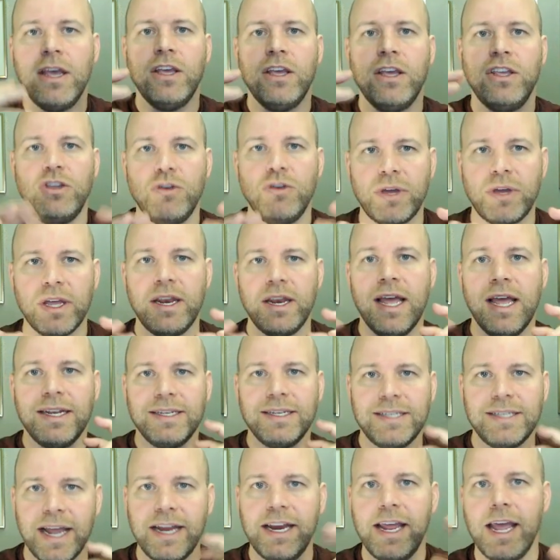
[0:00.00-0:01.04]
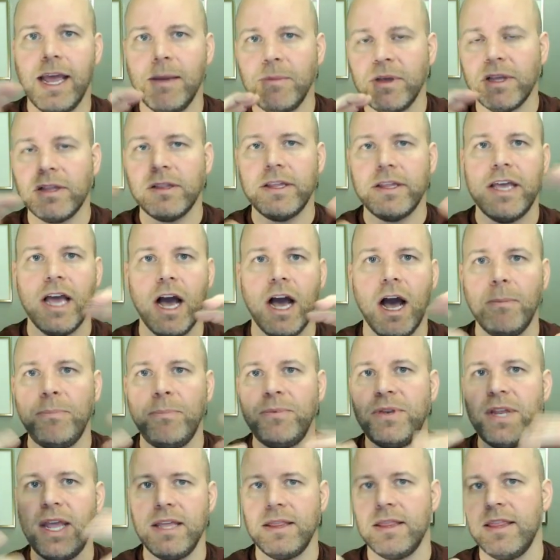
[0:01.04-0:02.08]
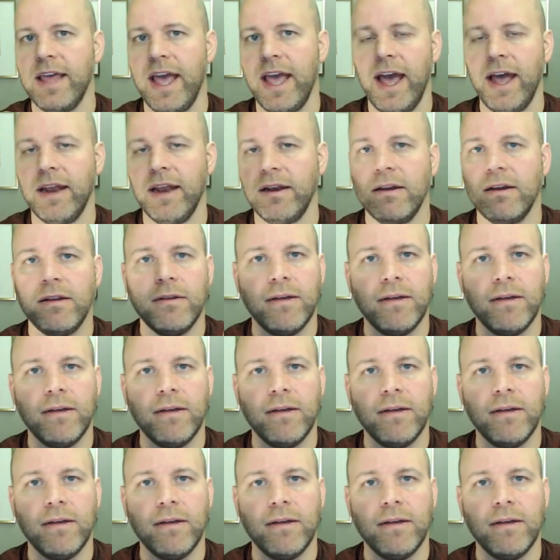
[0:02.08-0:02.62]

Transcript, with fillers: You can dynamically update that